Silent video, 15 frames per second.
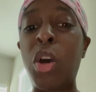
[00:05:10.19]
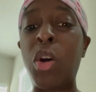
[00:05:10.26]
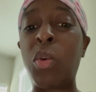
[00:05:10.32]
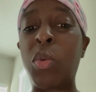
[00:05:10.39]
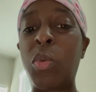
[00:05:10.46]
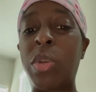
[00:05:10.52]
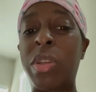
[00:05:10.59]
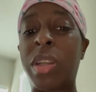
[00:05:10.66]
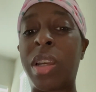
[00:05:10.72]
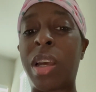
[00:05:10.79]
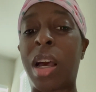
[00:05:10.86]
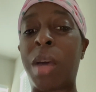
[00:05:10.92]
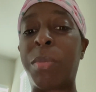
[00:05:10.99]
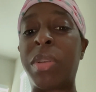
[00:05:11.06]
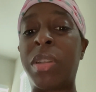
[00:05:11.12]
who was in
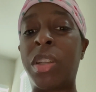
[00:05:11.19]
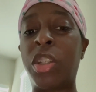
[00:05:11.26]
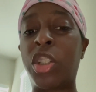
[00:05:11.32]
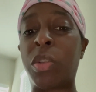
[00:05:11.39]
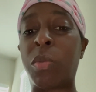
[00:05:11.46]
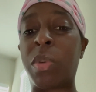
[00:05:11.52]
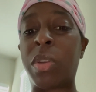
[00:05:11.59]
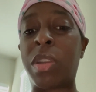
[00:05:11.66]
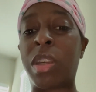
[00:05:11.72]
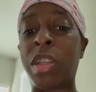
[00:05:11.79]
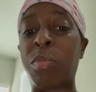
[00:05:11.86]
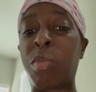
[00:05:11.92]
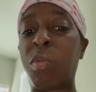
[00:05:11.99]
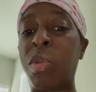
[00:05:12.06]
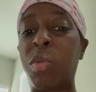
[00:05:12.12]
competition with us,
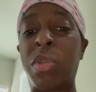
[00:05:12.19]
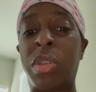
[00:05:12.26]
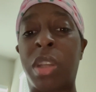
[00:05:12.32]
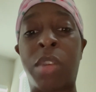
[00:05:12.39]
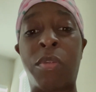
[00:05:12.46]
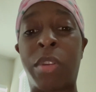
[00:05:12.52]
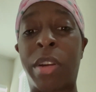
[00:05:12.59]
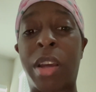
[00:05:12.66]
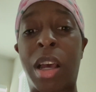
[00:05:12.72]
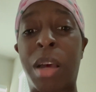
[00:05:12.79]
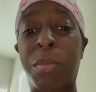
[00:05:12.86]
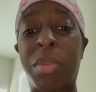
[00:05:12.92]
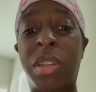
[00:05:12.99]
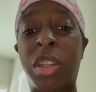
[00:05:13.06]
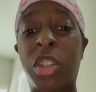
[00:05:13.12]
but we was never in
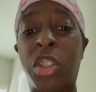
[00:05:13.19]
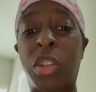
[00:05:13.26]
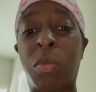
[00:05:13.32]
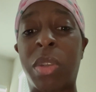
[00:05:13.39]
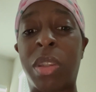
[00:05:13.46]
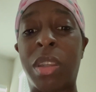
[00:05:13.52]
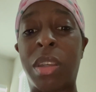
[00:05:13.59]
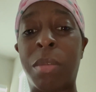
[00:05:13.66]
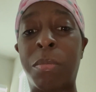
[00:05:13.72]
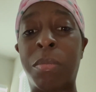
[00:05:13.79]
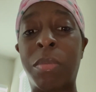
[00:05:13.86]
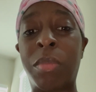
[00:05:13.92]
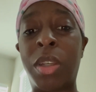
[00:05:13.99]
competition with them?